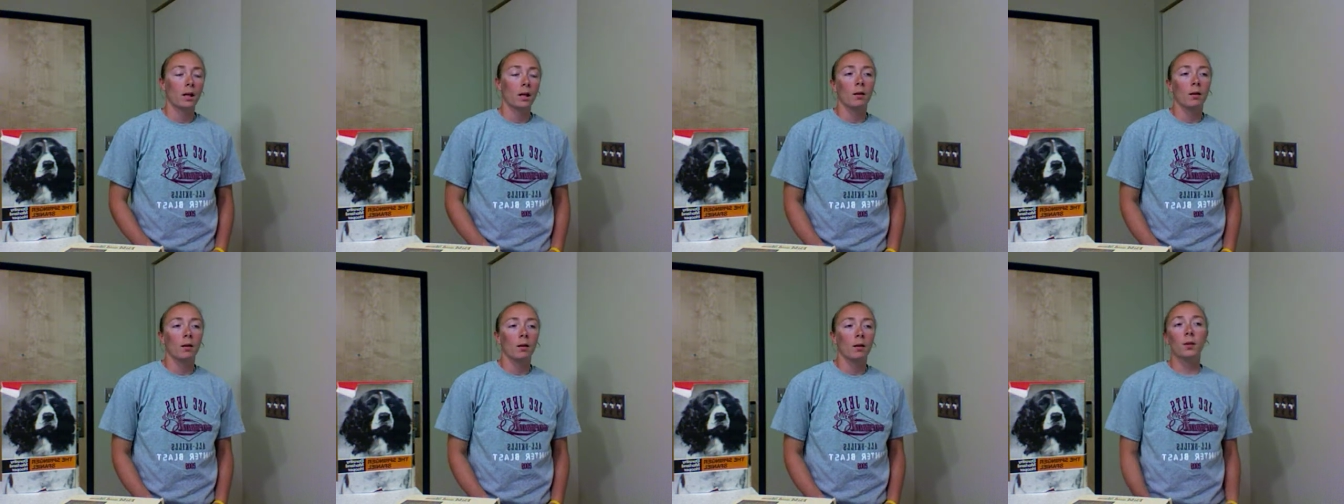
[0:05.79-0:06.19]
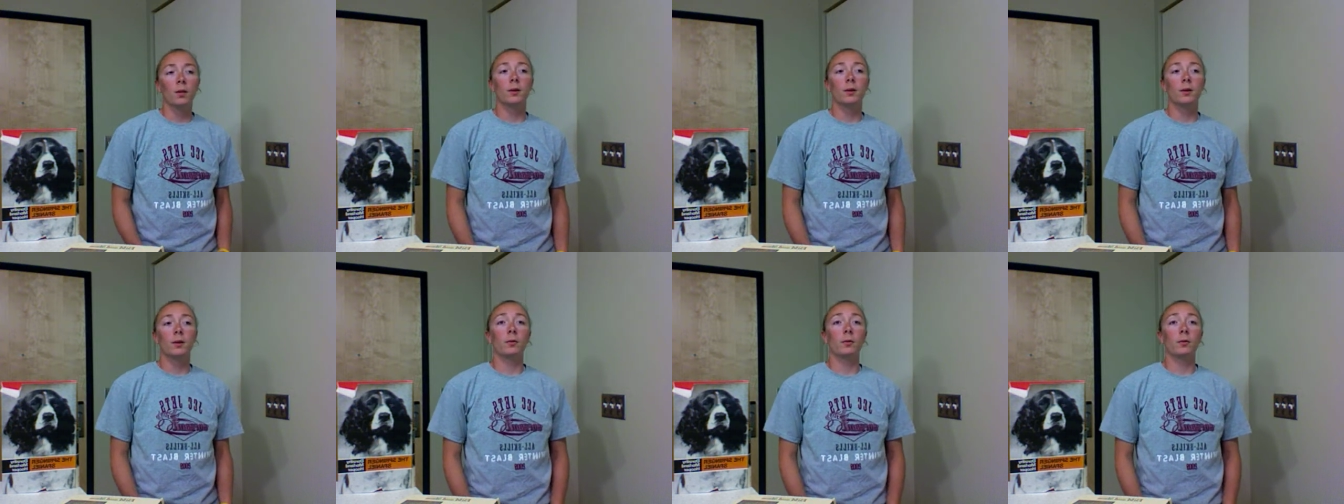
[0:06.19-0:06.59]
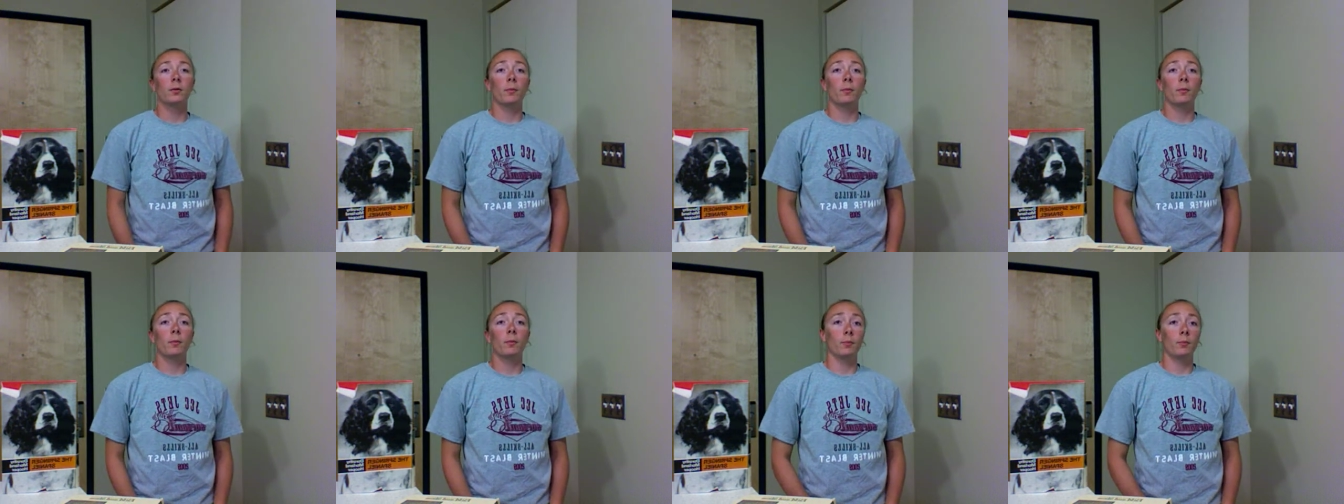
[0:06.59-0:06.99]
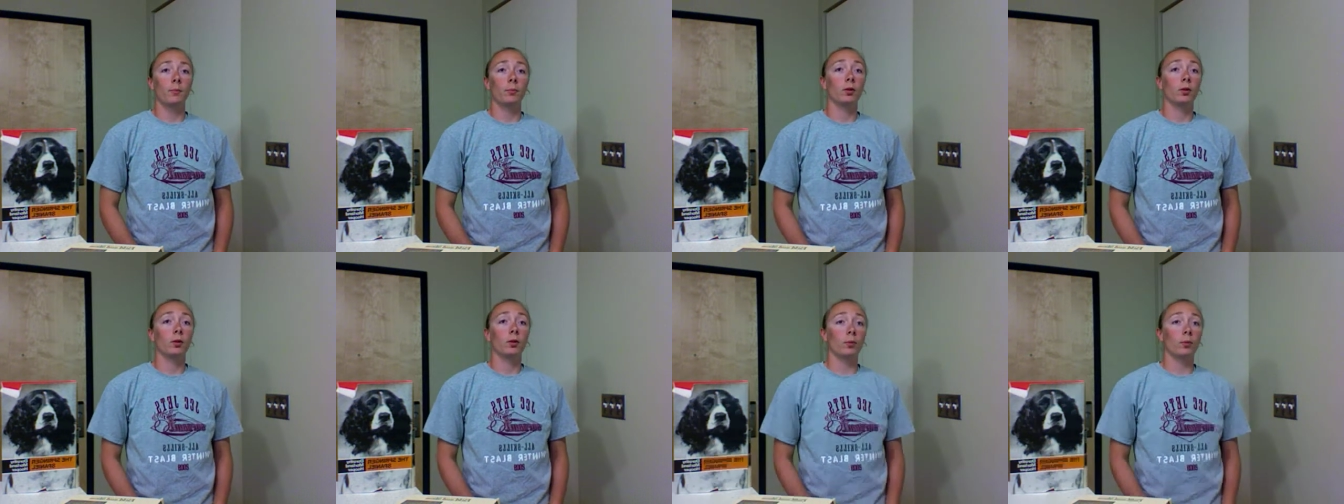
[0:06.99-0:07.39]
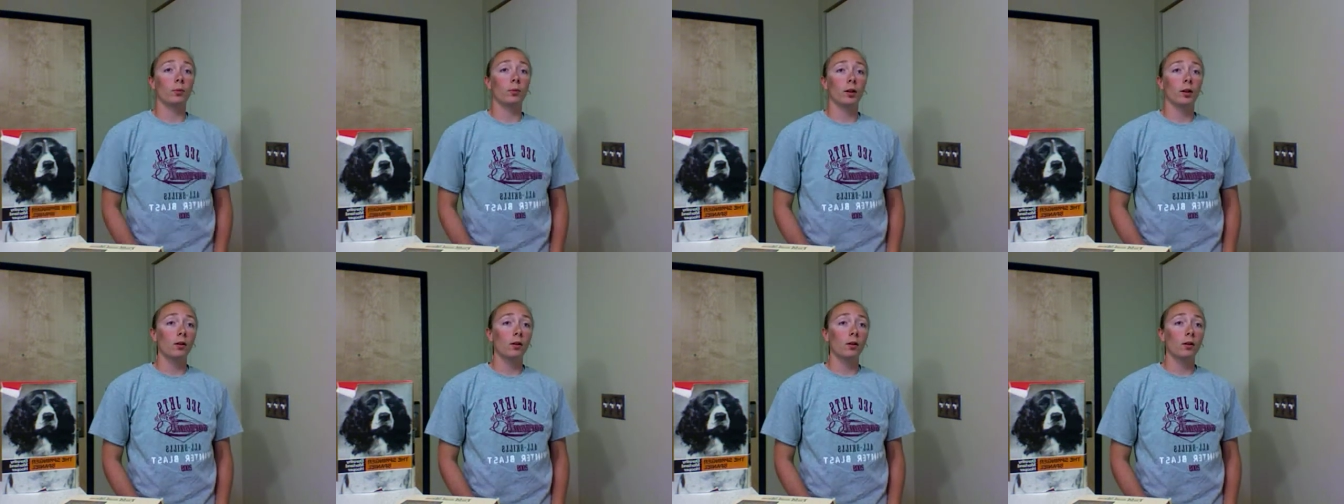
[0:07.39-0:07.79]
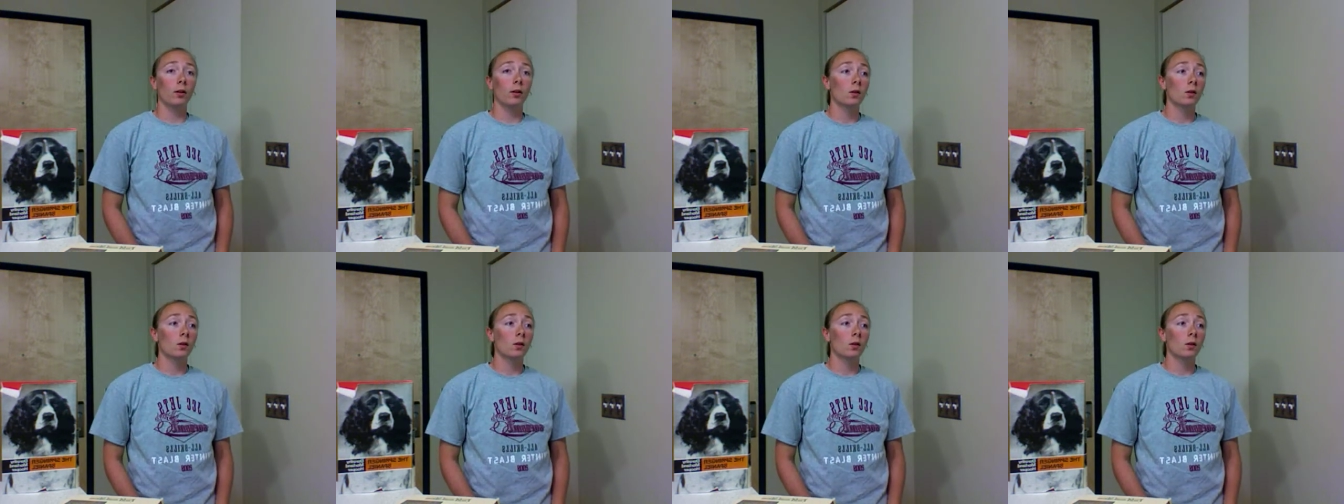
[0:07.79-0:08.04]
Many people buy purebred dogs,